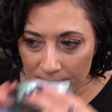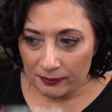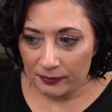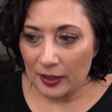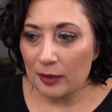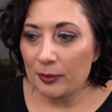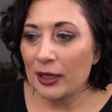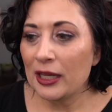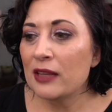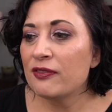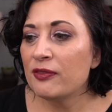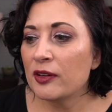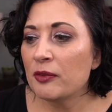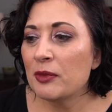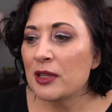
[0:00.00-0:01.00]
that I'm getting
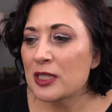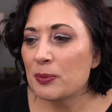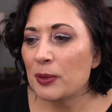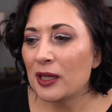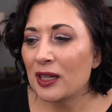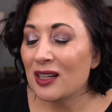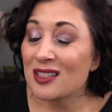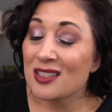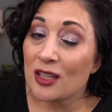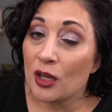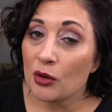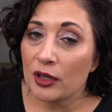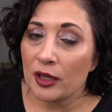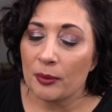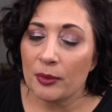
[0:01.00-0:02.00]
from this, but it is
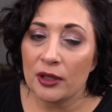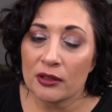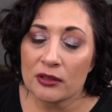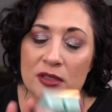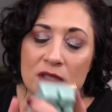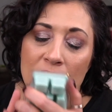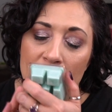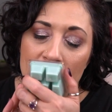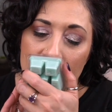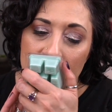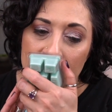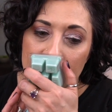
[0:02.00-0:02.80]
coconut milk, so